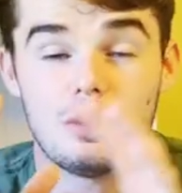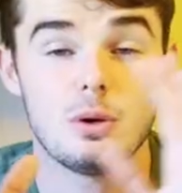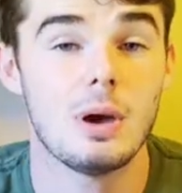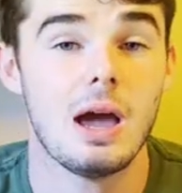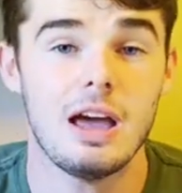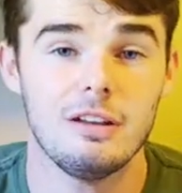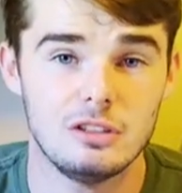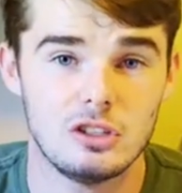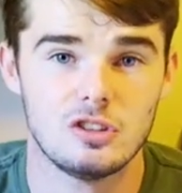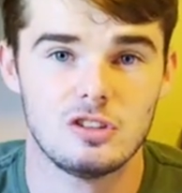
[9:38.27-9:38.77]
you
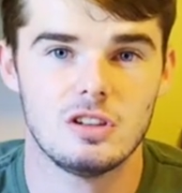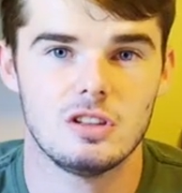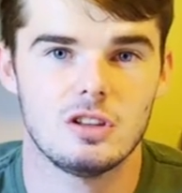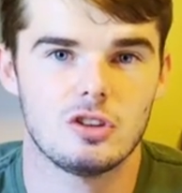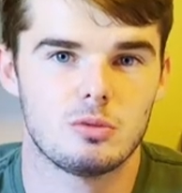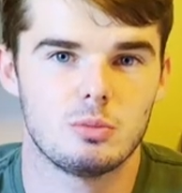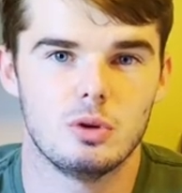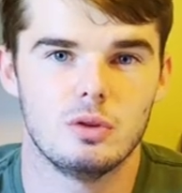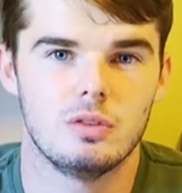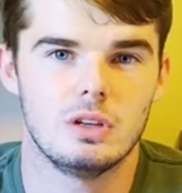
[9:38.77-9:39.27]
haven't seen
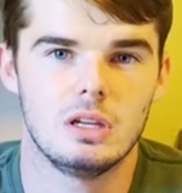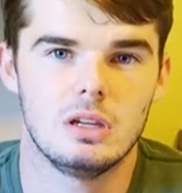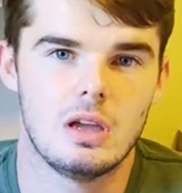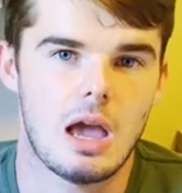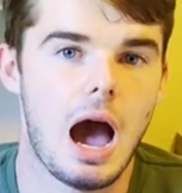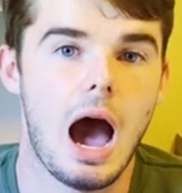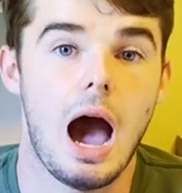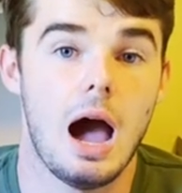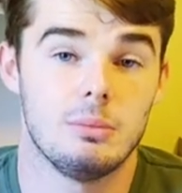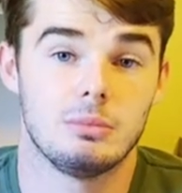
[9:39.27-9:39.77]
this movie,
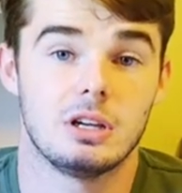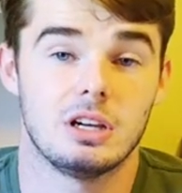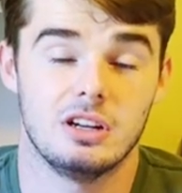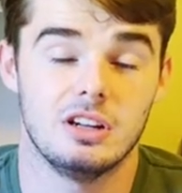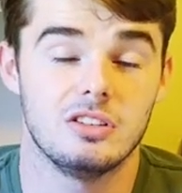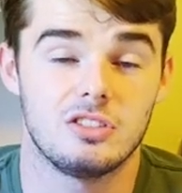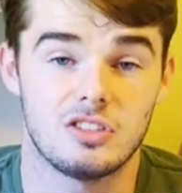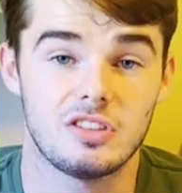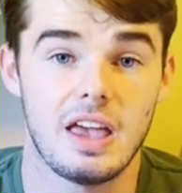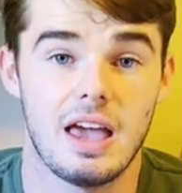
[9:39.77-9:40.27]
I'm
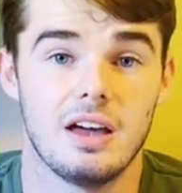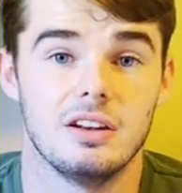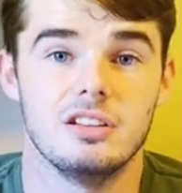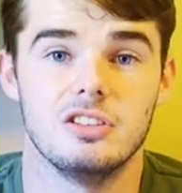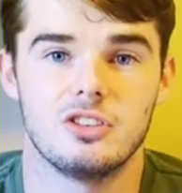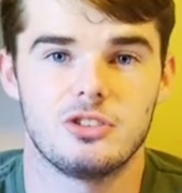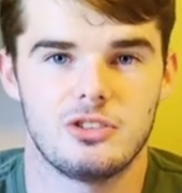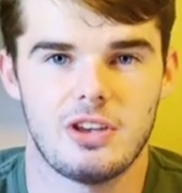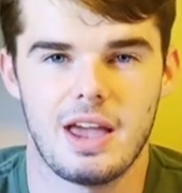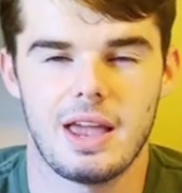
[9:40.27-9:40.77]
gonna sound
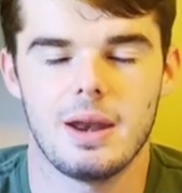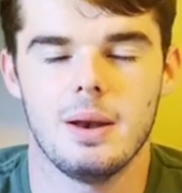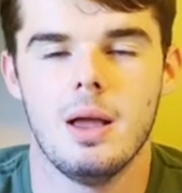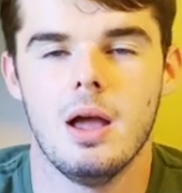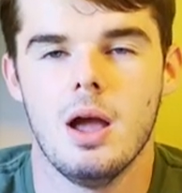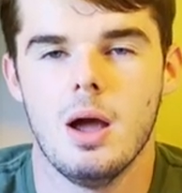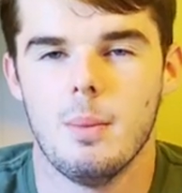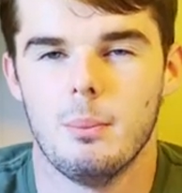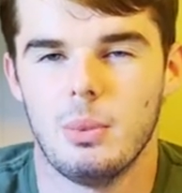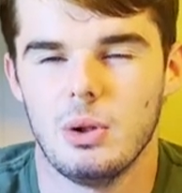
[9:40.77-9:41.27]
insane.
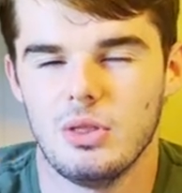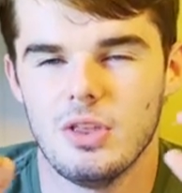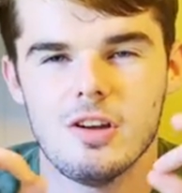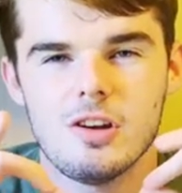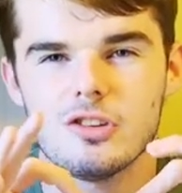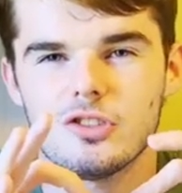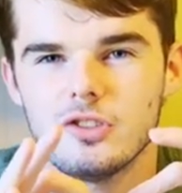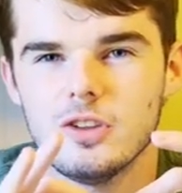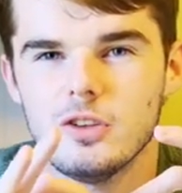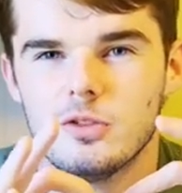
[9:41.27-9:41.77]
But
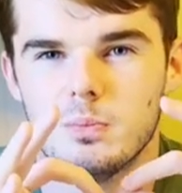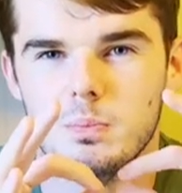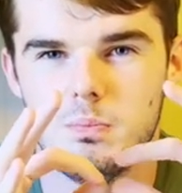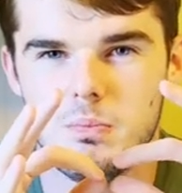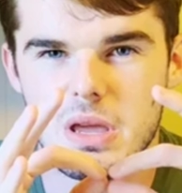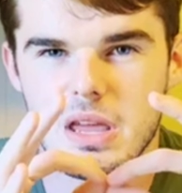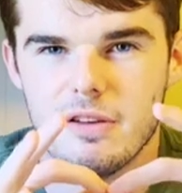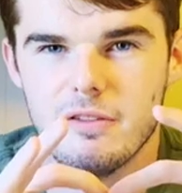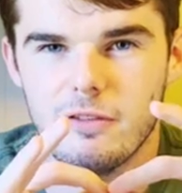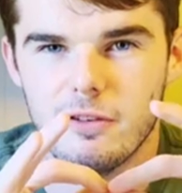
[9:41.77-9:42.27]
there's this
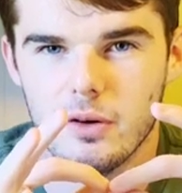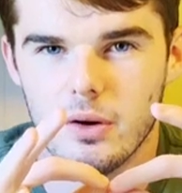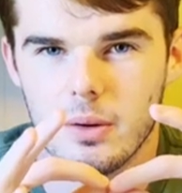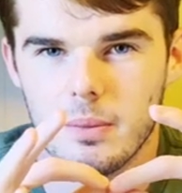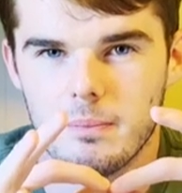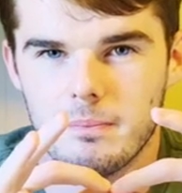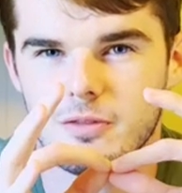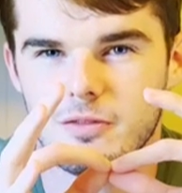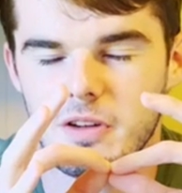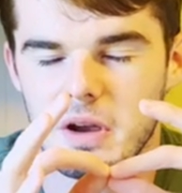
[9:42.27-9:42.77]

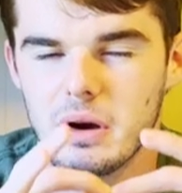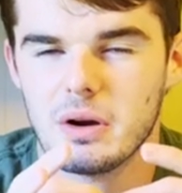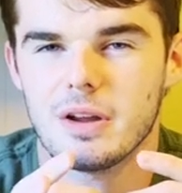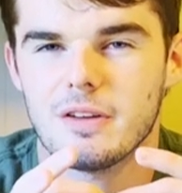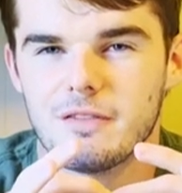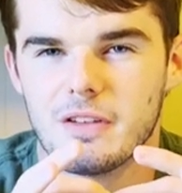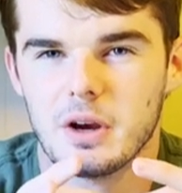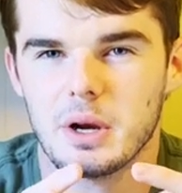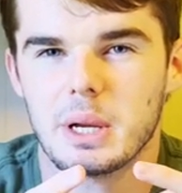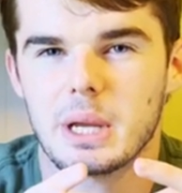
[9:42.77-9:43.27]
beaver,
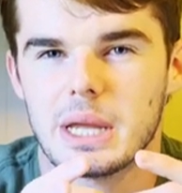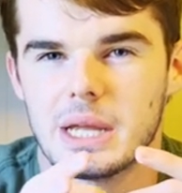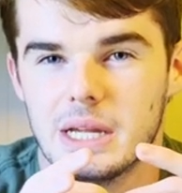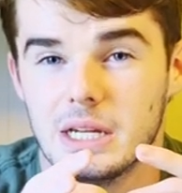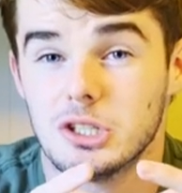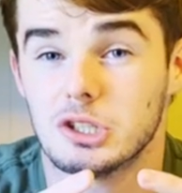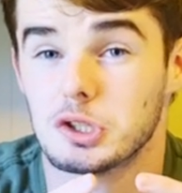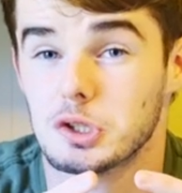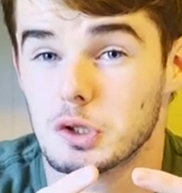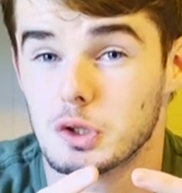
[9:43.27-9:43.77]
very, very
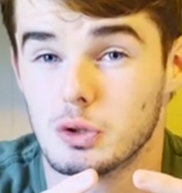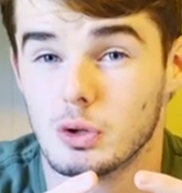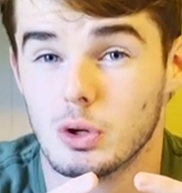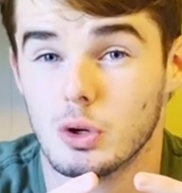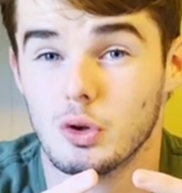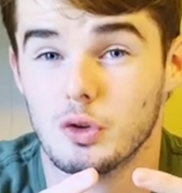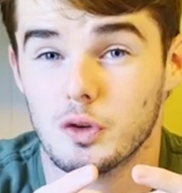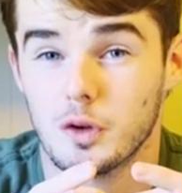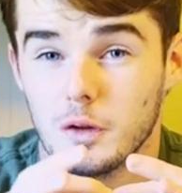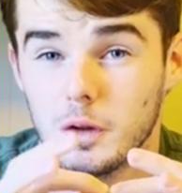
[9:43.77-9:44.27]

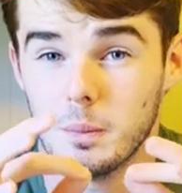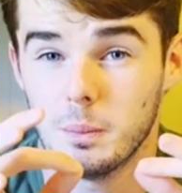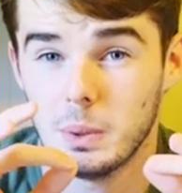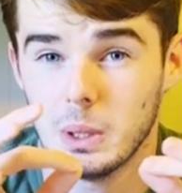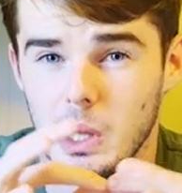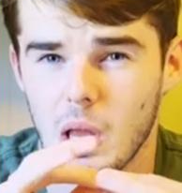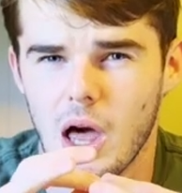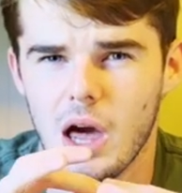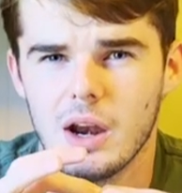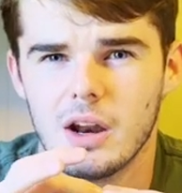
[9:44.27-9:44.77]
integral to the
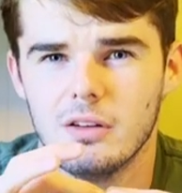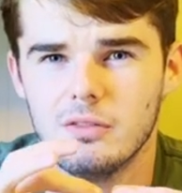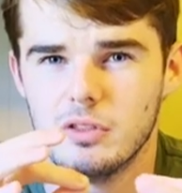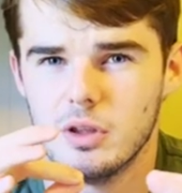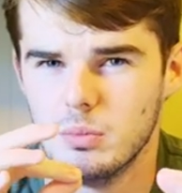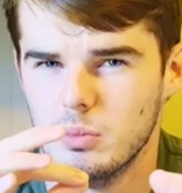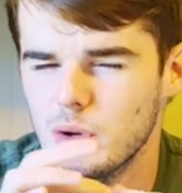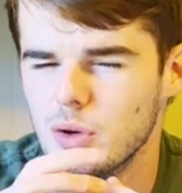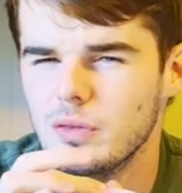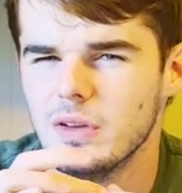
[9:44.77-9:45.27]
plot of
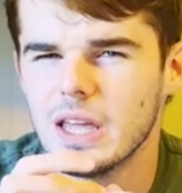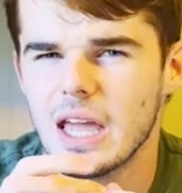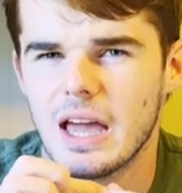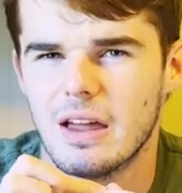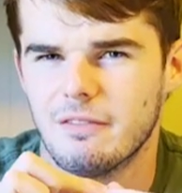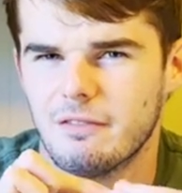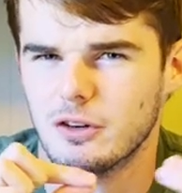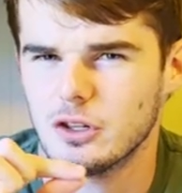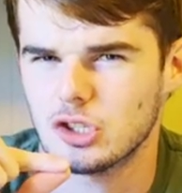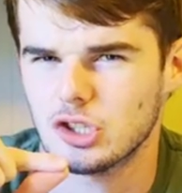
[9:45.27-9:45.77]
the movie,
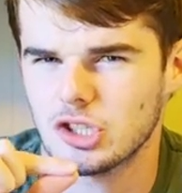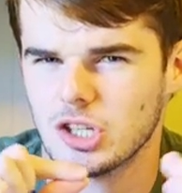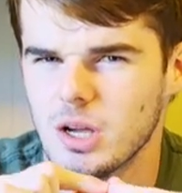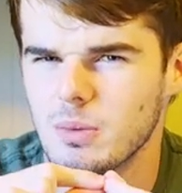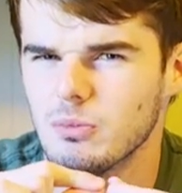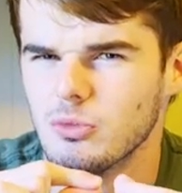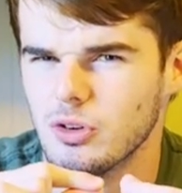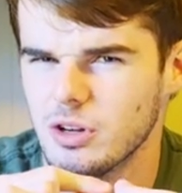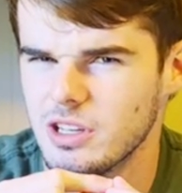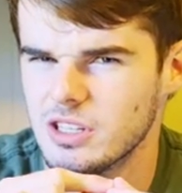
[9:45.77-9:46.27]
and for
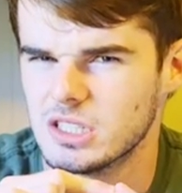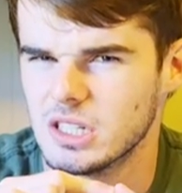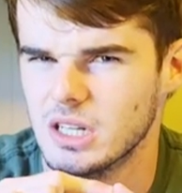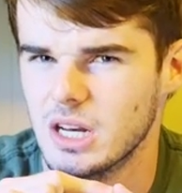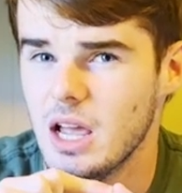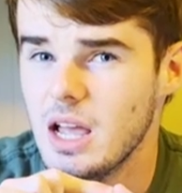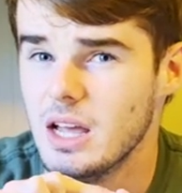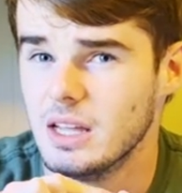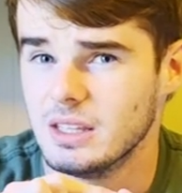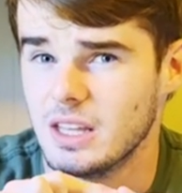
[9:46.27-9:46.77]
some
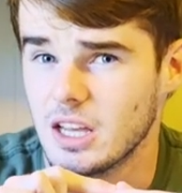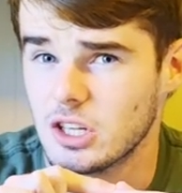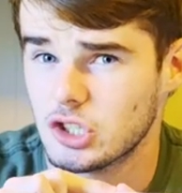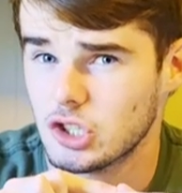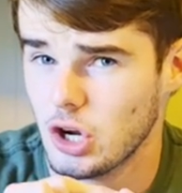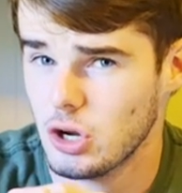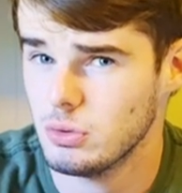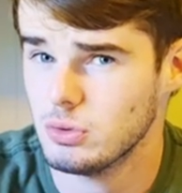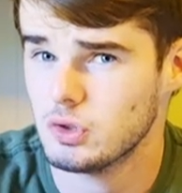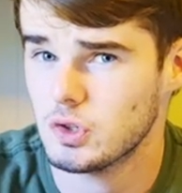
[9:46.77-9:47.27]
reason, they
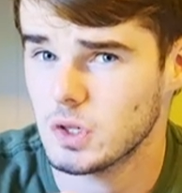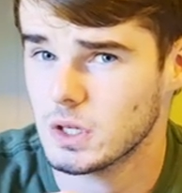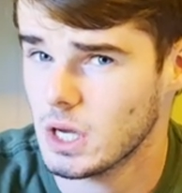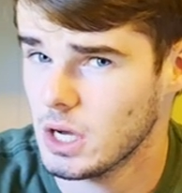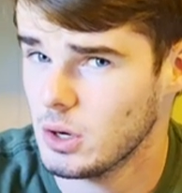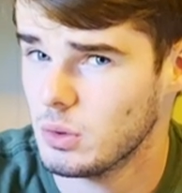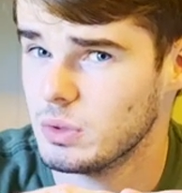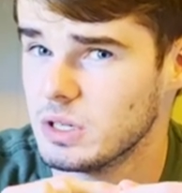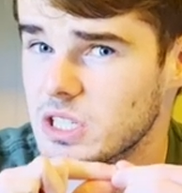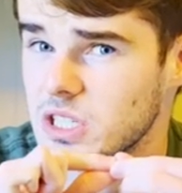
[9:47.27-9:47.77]
chose to
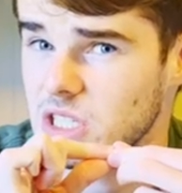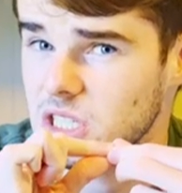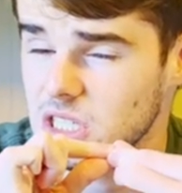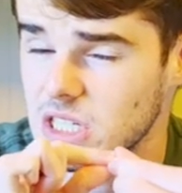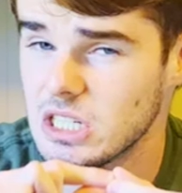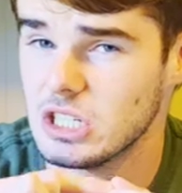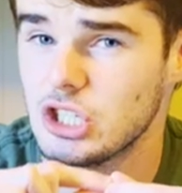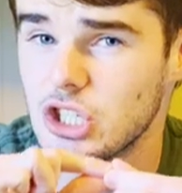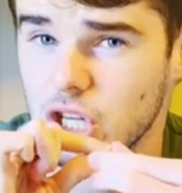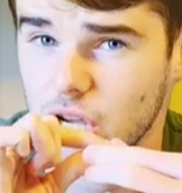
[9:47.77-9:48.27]
go with
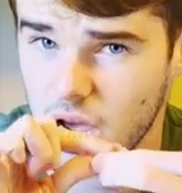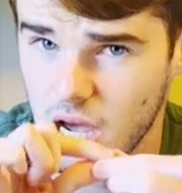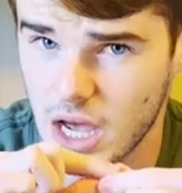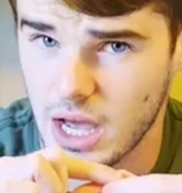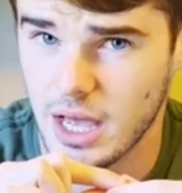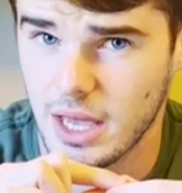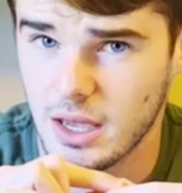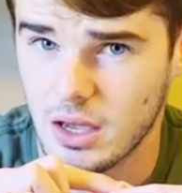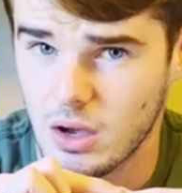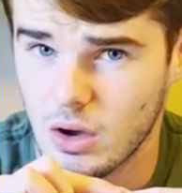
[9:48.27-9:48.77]

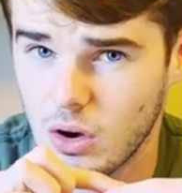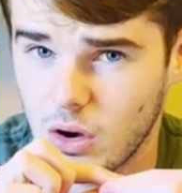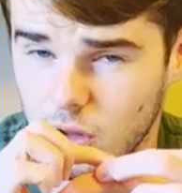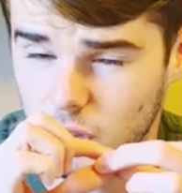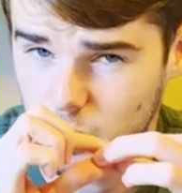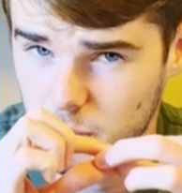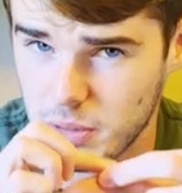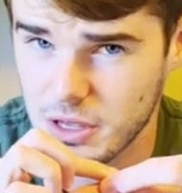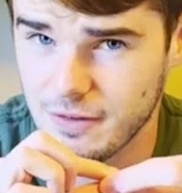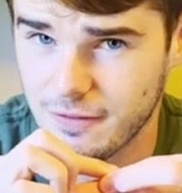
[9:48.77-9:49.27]
CGI
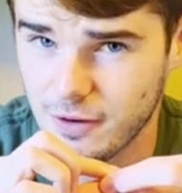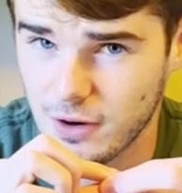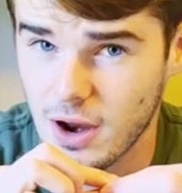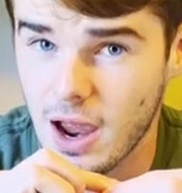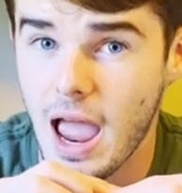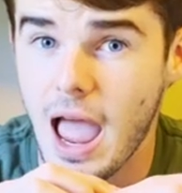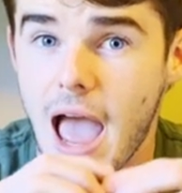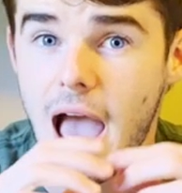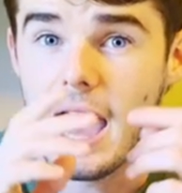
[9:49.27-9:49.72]
on the beaver.